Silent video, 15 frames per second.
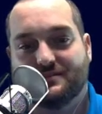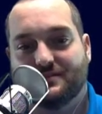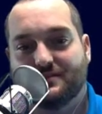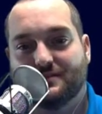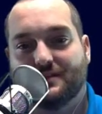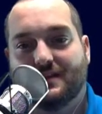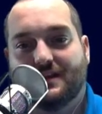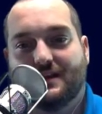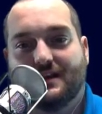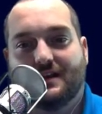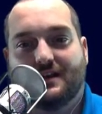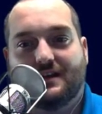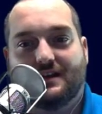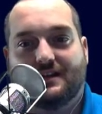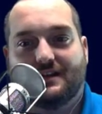So
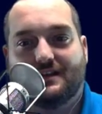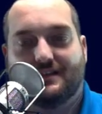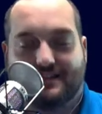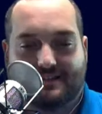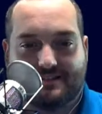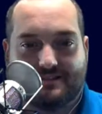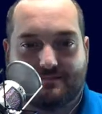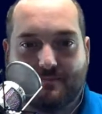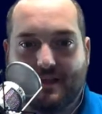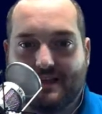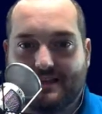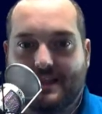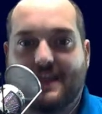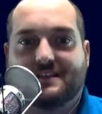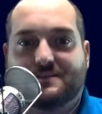you know that's
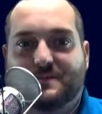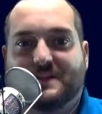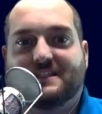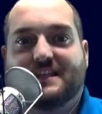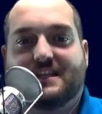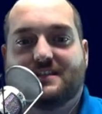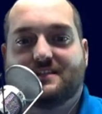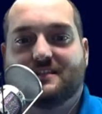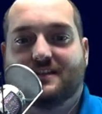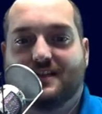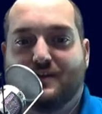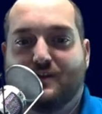my expectation. I